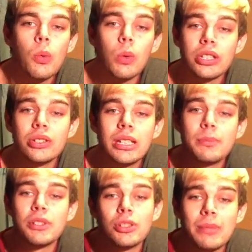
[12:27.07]
What do you
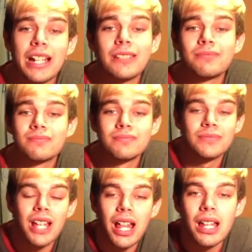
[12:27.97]
keep in your bag?
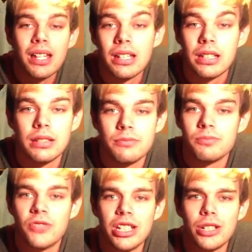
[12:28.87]

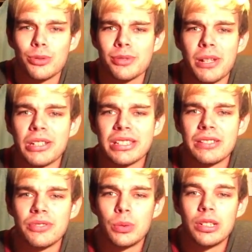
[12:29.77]
Video responsive
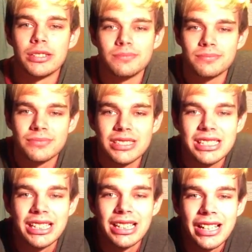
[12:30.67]
if you want.
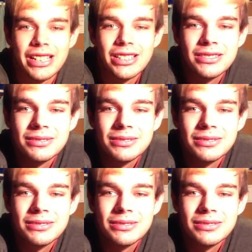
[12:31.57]
See you later.